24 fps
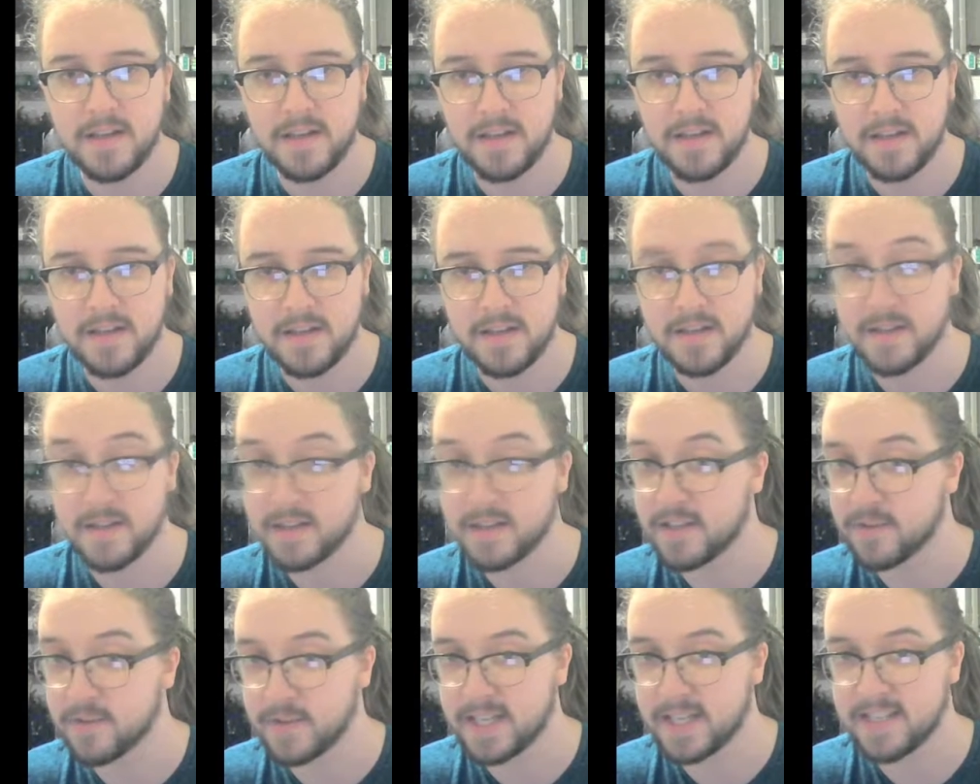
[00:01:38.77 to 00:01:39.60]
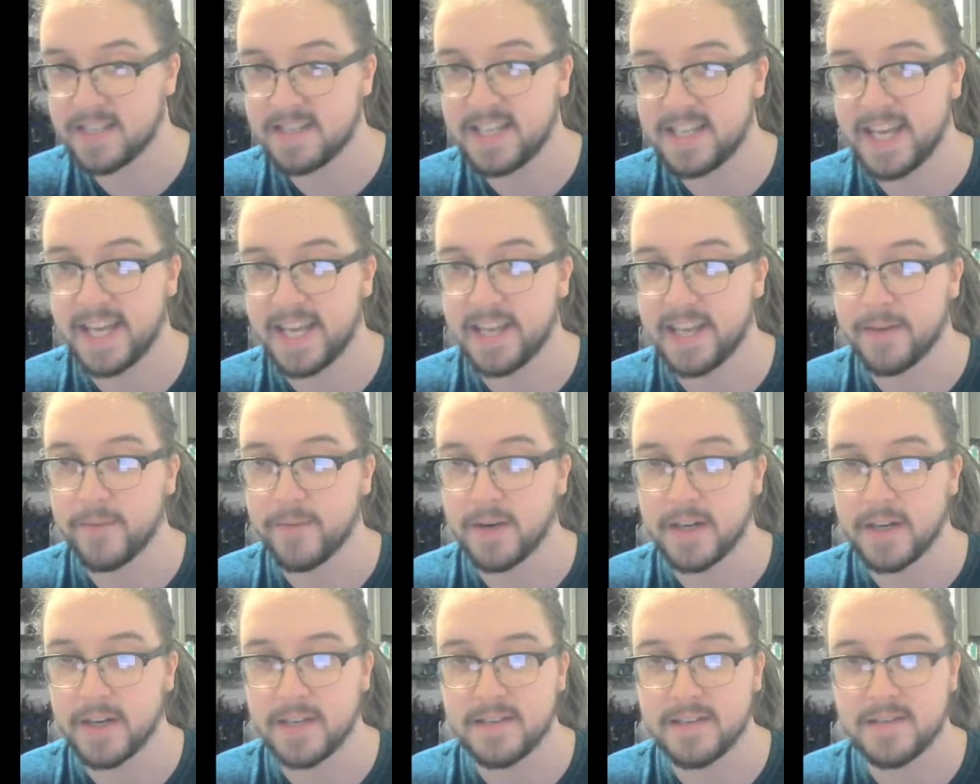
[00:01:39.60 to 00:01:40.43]
look, this one has 10,
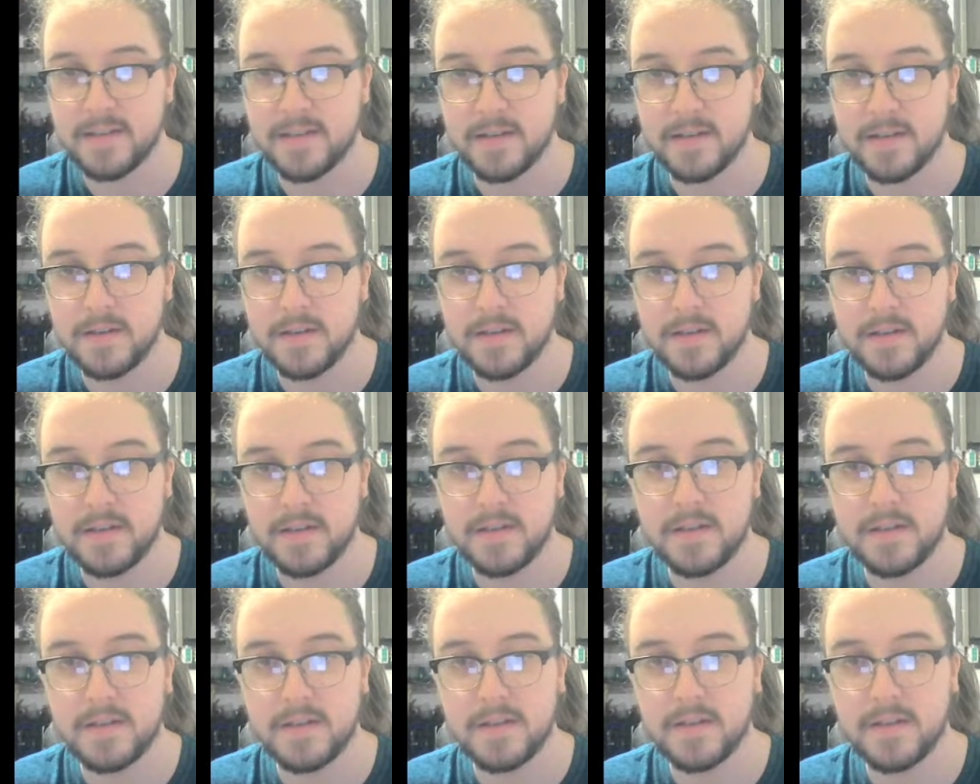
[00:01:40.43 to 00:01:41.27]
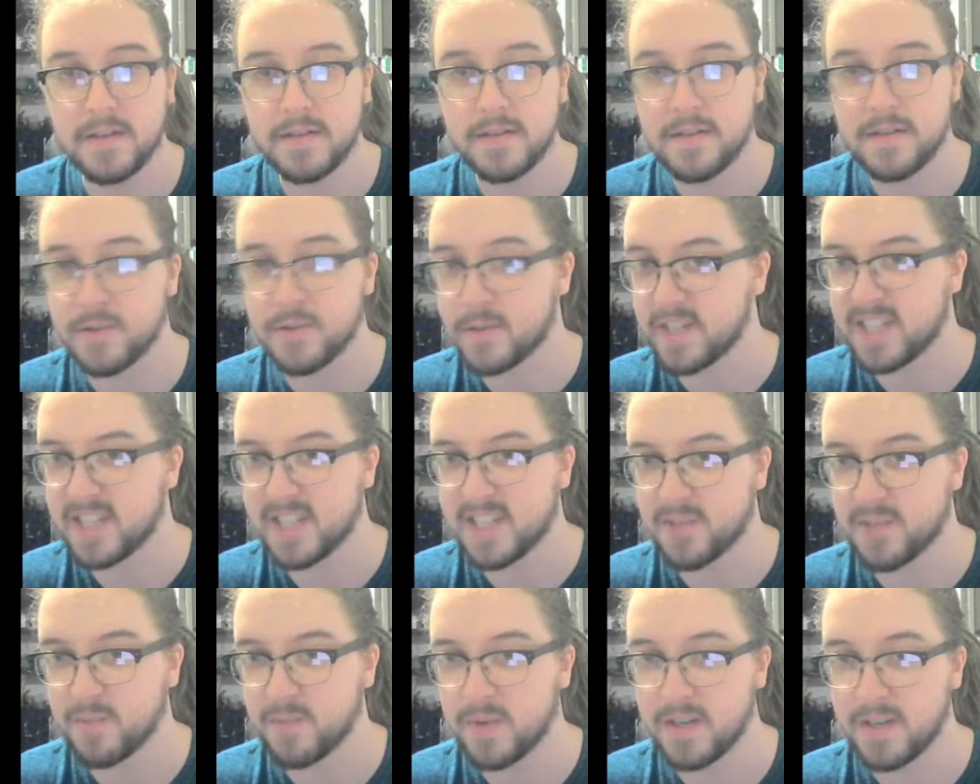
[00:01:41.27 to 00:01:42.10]
right? So this one just
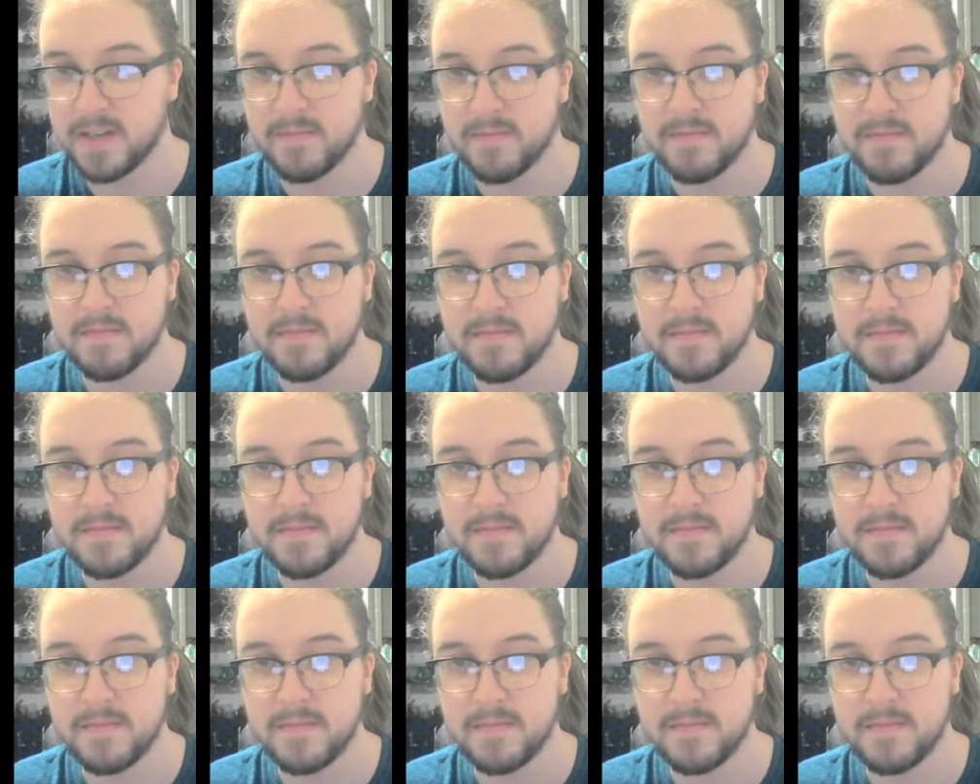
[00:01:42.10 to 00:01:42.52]
has 1.